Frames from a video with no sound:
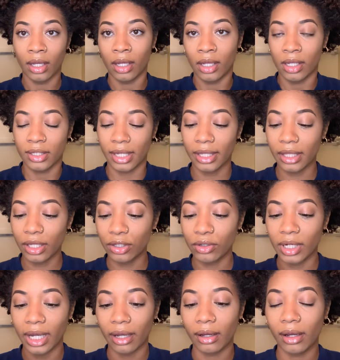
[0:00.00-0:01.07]
So as I do
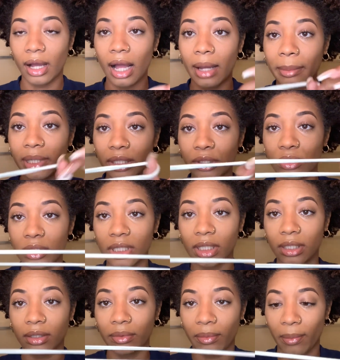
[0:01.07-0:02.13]
that, I've been
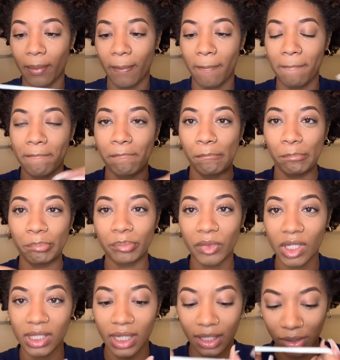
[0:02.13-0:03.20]
using
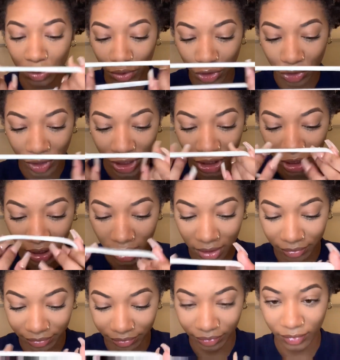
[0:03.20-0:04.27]
these like little stretchy
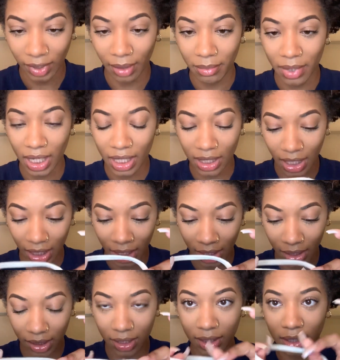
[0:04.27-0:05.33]
band
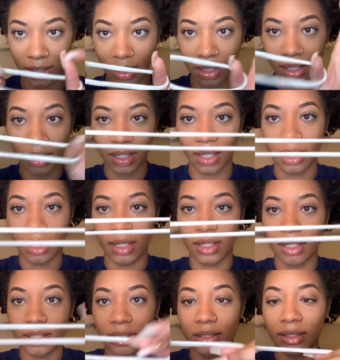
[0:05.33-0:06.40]
things.
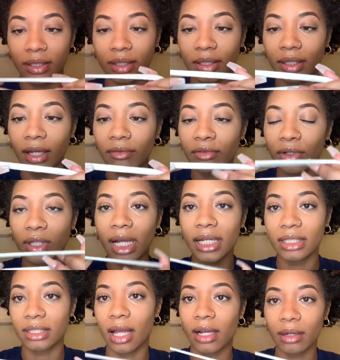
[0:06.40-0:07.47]
They feel like
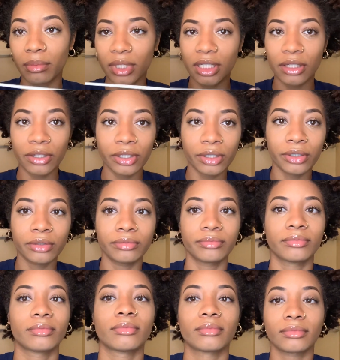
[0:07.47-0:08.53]
stocking material.
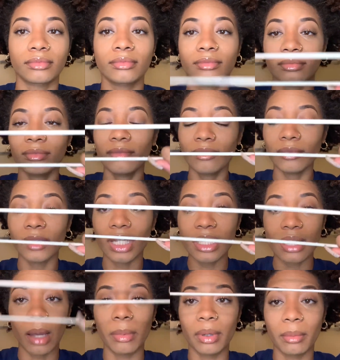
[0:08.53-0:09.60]
These
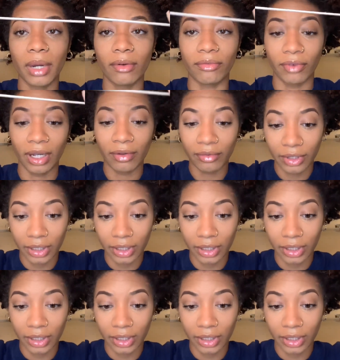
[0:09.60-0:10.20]
have been my favorite